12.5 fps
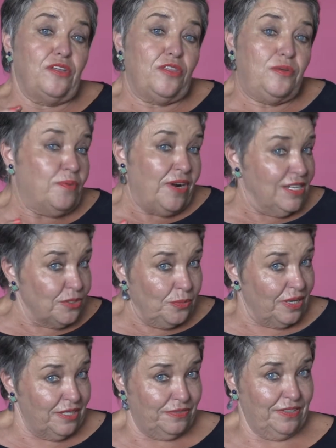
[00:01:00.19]
The brain is a
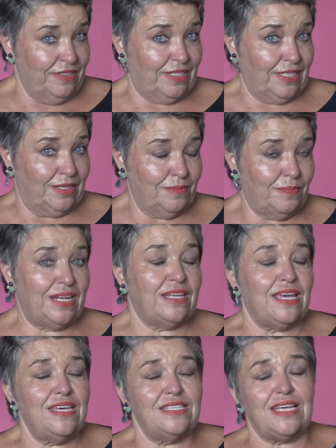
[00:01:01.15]
wonderful thing, but
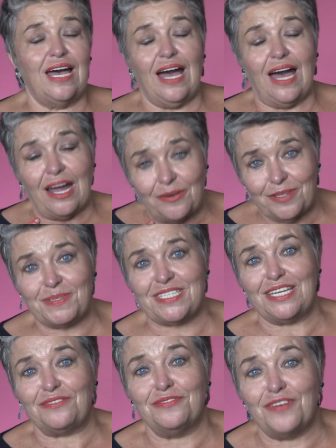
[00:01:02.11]
it is
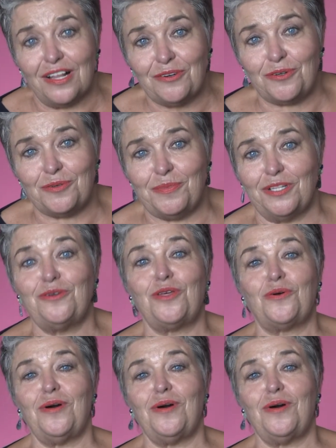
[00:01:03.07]
100% vulnerable to the